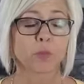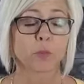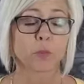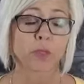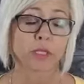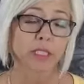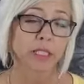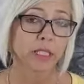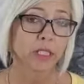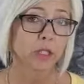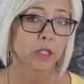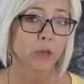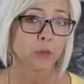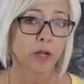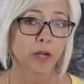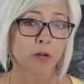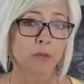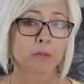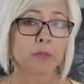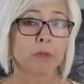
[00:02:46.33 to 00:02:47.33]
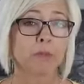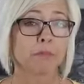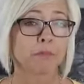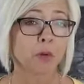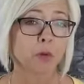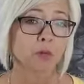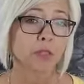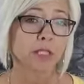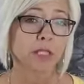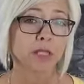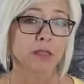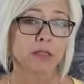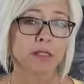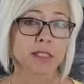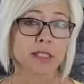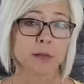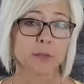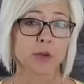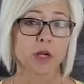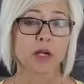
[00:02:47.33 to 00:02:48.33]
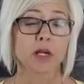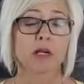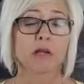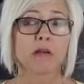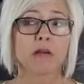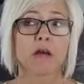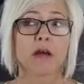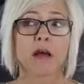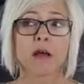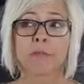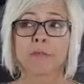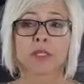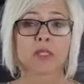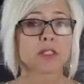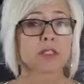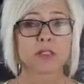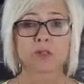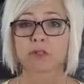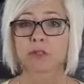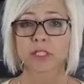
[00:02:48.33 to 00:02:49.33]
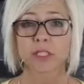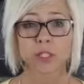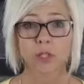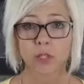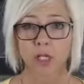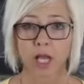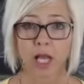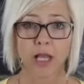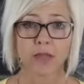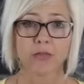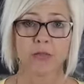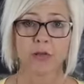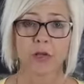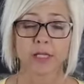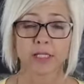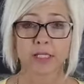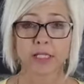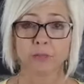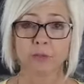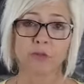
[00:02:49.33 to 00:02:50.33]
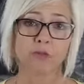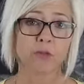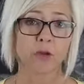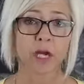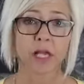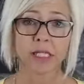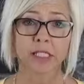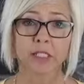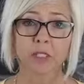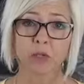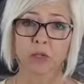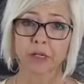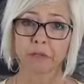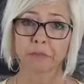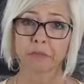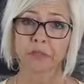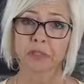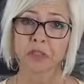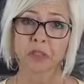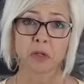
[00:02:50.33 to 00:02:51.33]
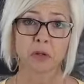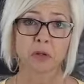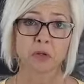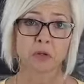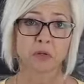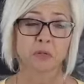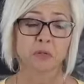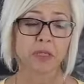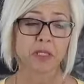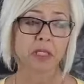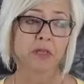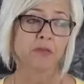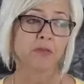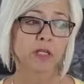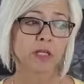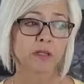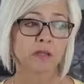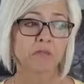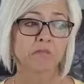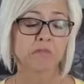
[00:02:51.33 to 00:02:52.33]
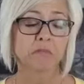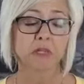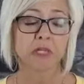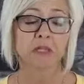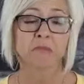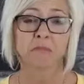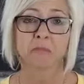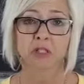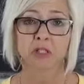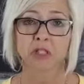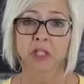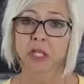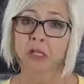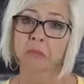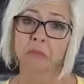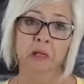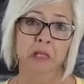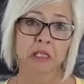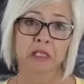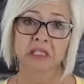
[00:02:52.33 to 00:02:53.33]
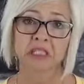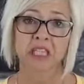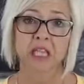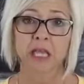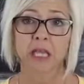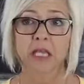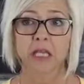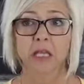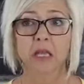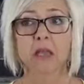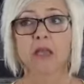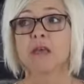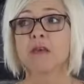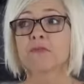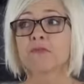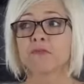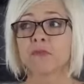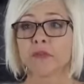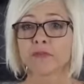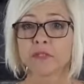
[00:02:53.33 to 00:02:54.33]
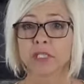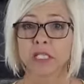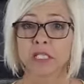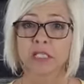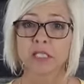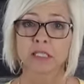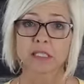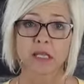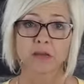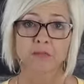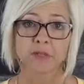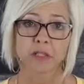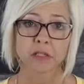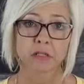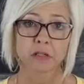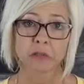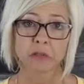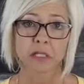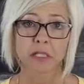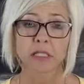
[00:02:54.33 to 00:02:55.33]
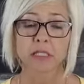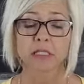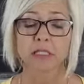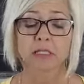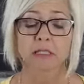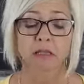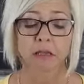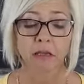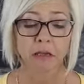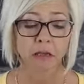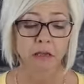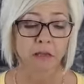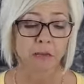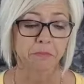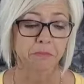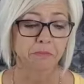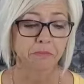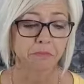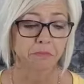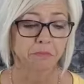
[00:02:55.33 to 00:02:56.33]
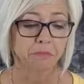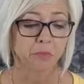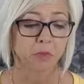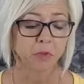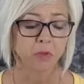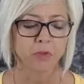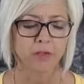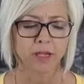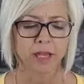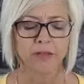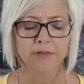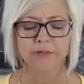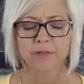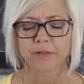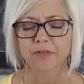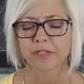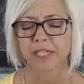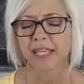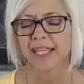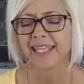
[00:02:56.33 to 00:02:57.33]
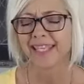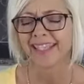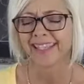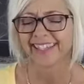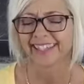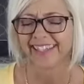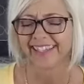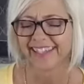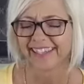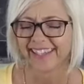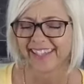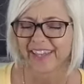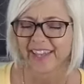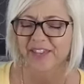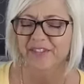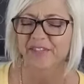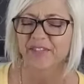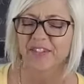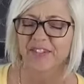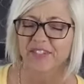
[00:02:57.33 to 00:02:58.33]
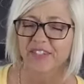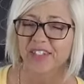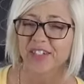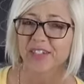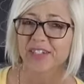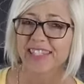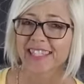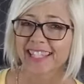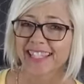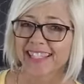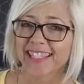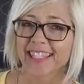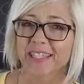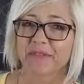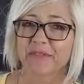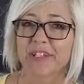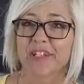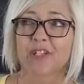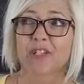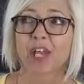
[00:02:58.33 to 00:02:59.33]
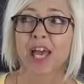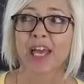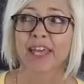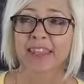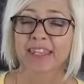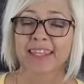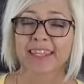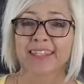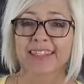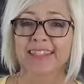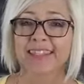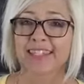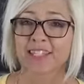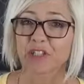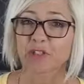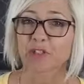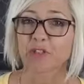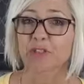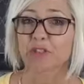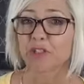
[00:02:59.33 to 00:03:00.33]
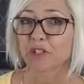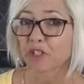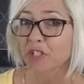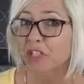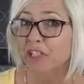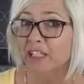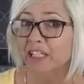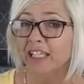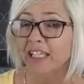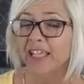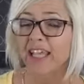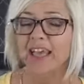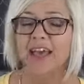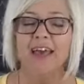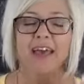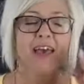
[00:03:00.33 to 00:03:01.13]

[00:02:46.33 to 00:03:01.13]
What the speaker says: really year-round, but mostly in the summer. As soon as they're hot, they're asking me for ice cream. So even in Michigan, when it's like 50, 70 degrees, or not 50, 50 or 60, which I think is still chilly,